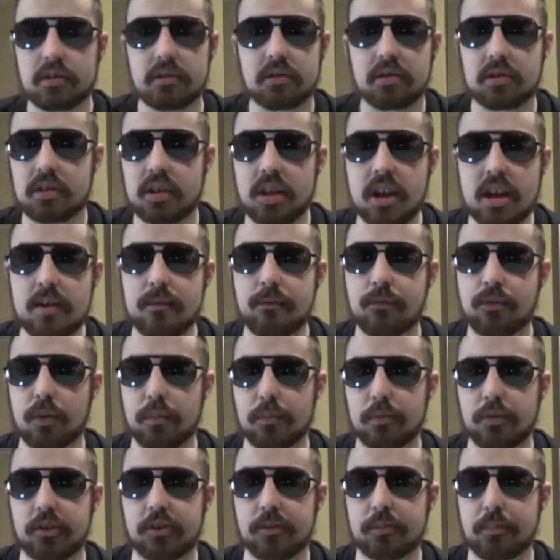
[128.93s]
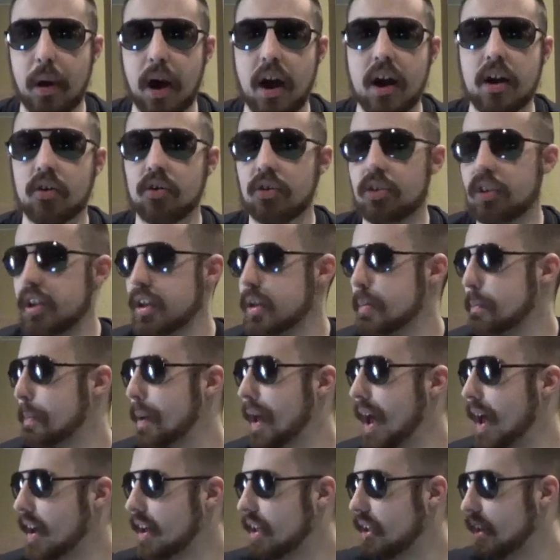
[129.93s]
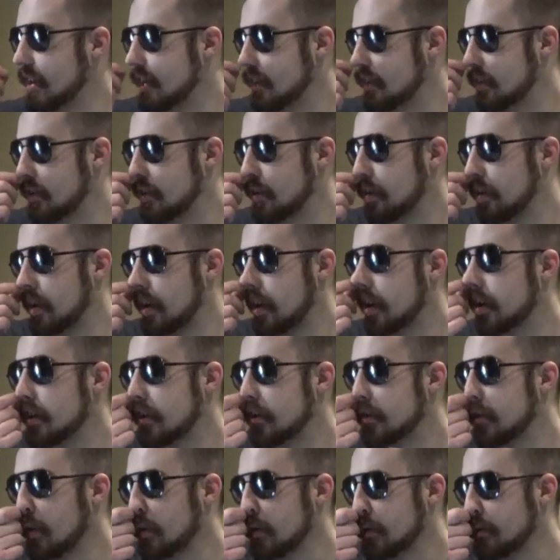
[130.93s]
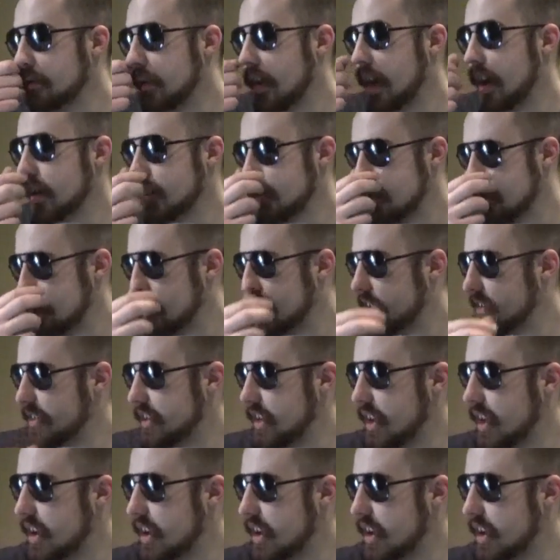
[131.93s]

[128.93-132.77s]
keep from spiraling back into his old vices,